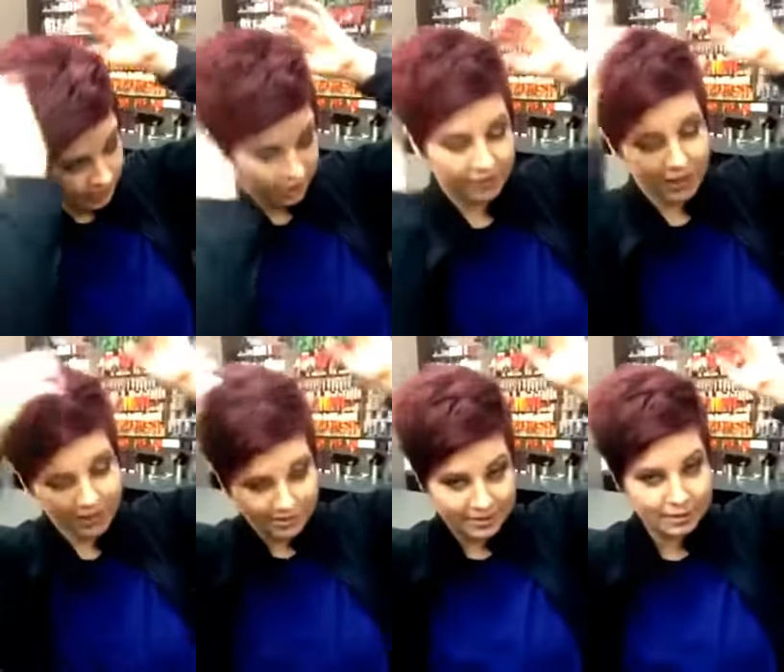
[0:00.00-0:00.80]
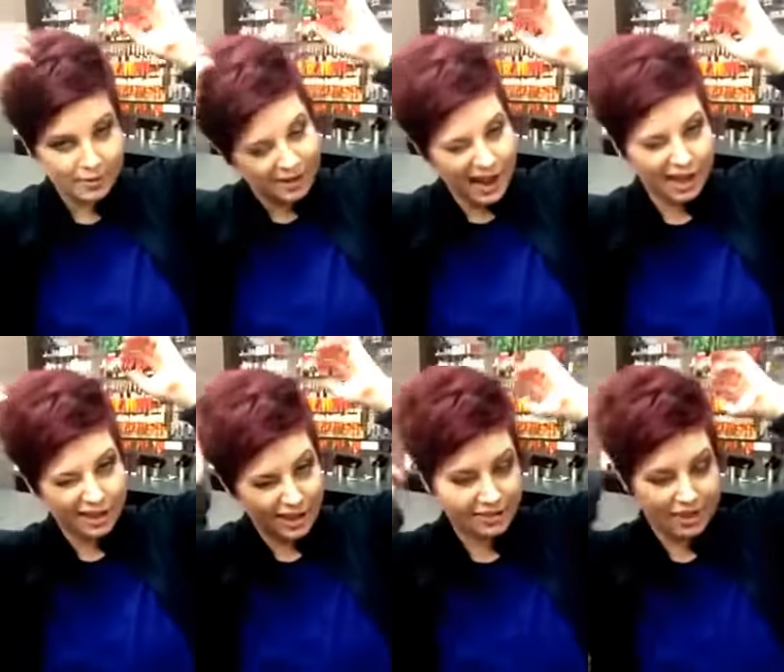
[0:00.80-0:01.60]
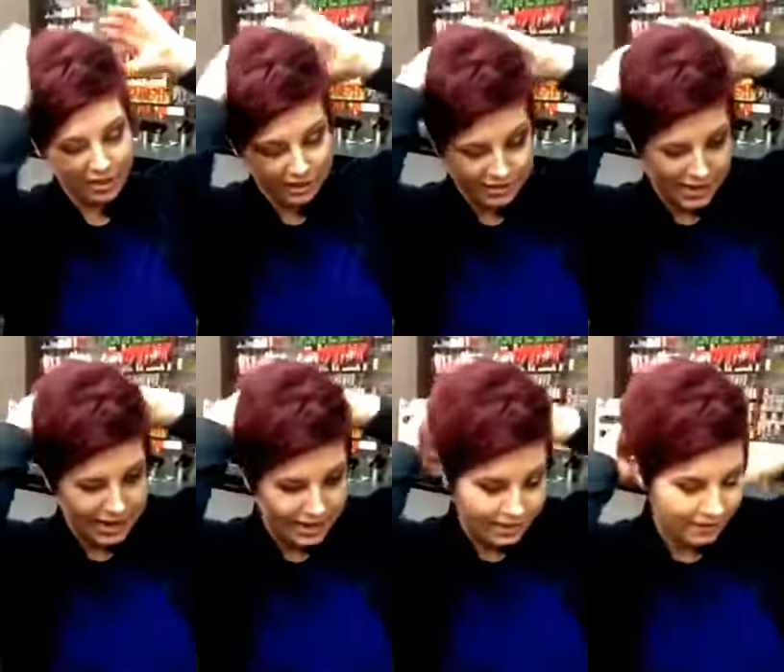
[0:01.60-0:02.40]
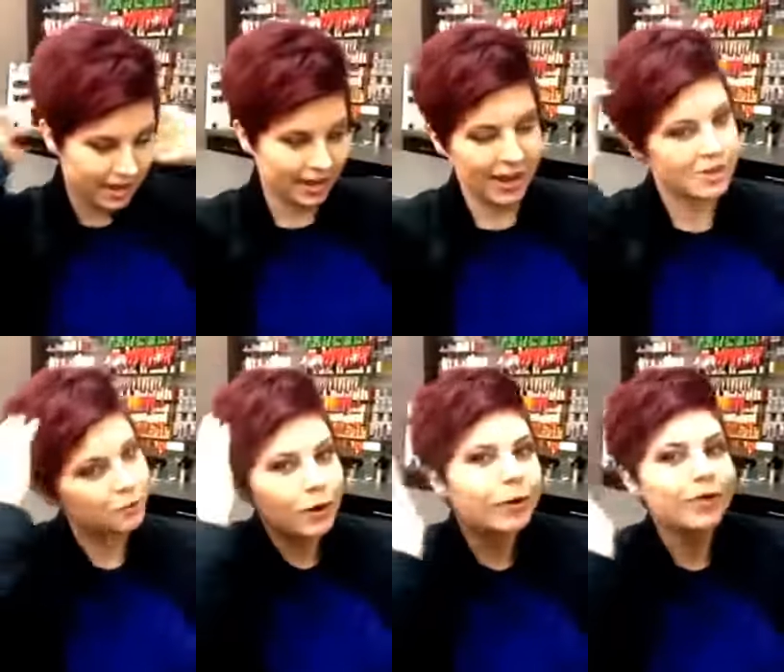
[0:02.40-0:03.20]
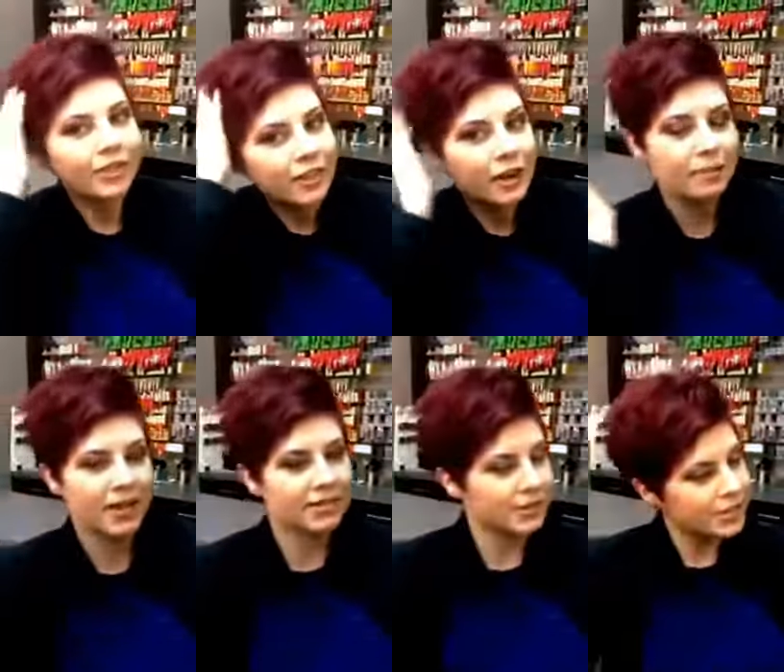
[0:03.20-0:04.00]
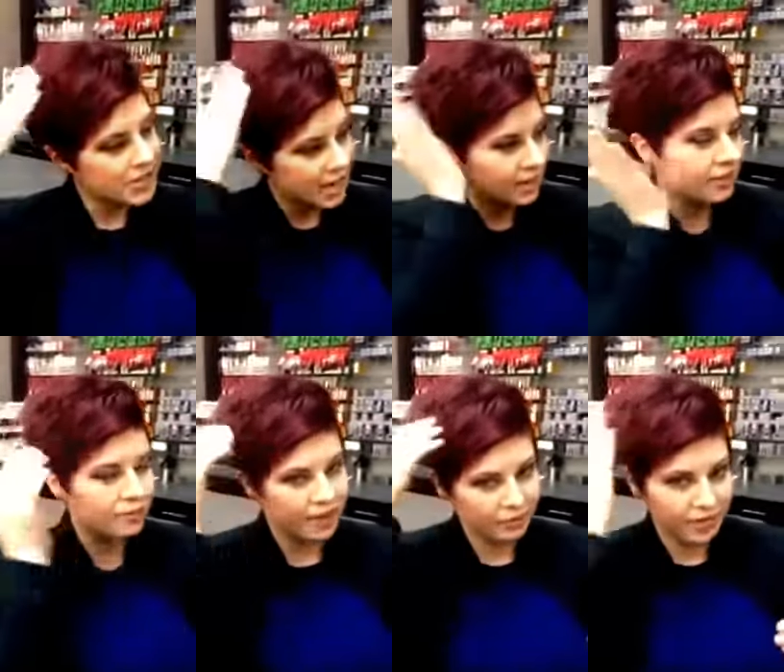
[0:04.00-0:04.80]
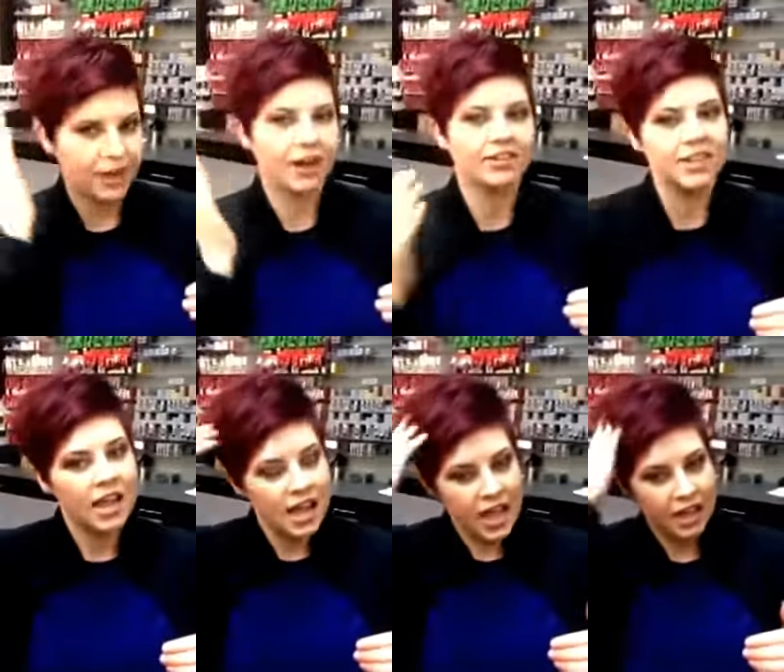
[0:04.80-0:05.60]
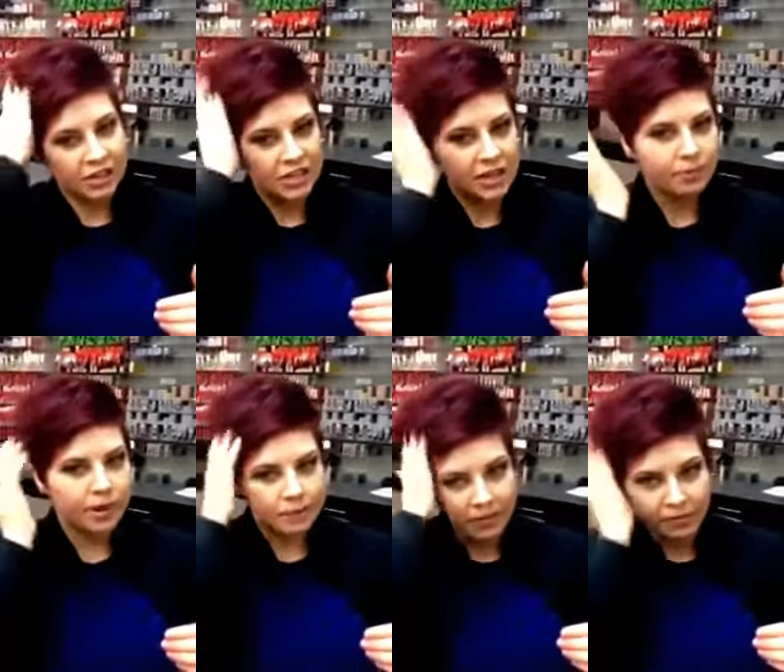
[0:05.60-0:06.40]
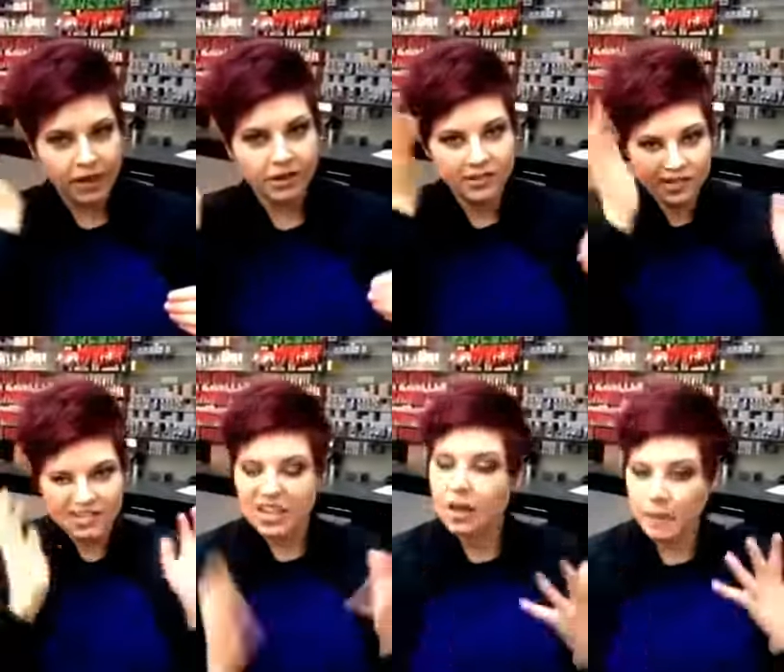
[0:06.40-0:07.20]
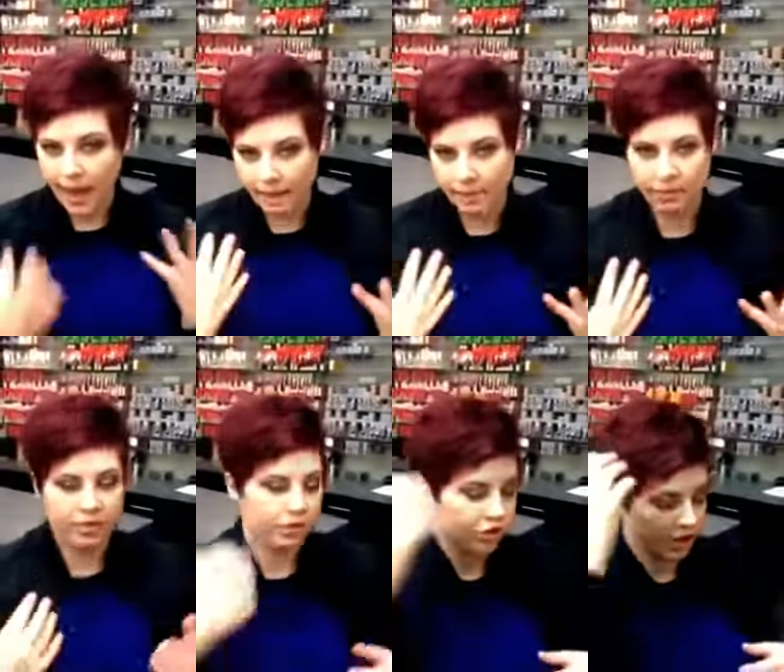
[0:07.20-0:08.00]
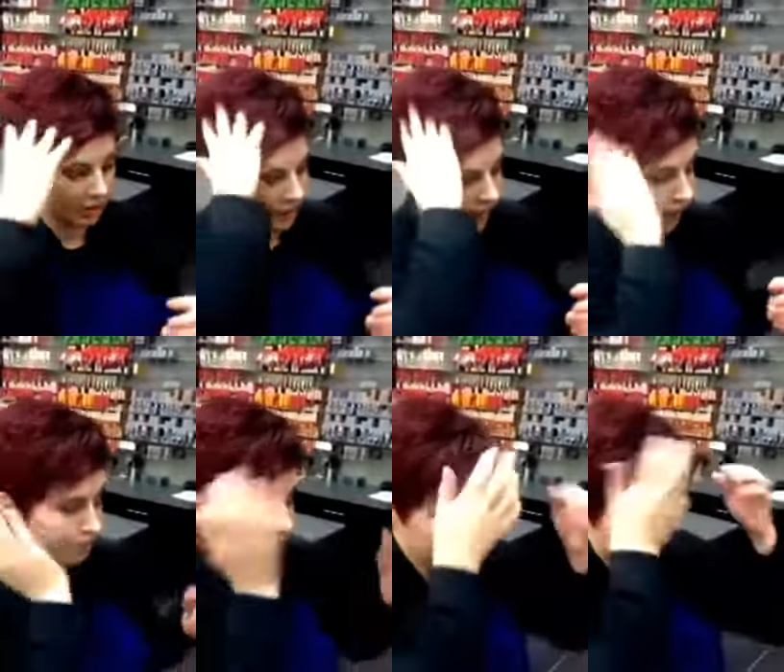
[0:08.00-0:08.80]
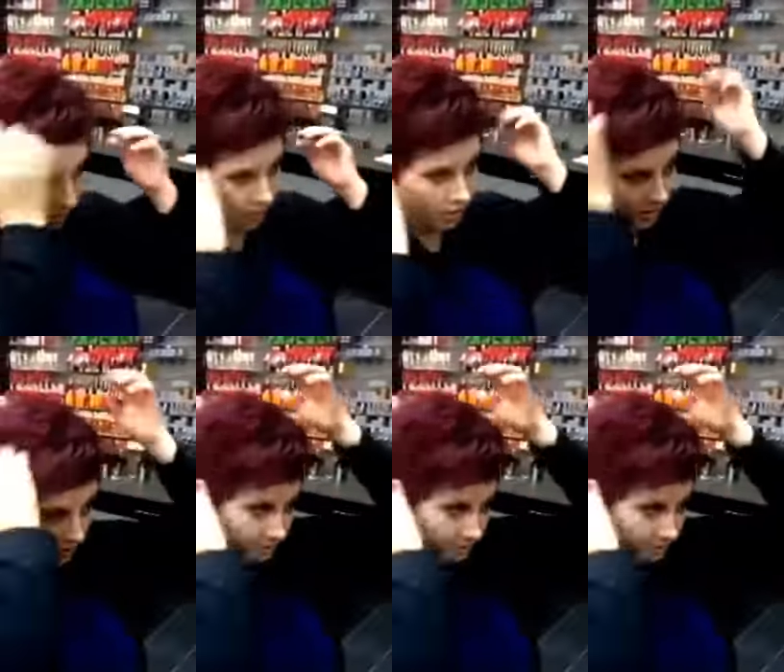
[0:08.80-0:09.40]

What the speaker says: So I've got this little bit of colic on the other side that I've got to kind of work with a little bit. So I just kind of lift my fingers and just keep putting my fingers in until I'm happy with the shape and happy with the look.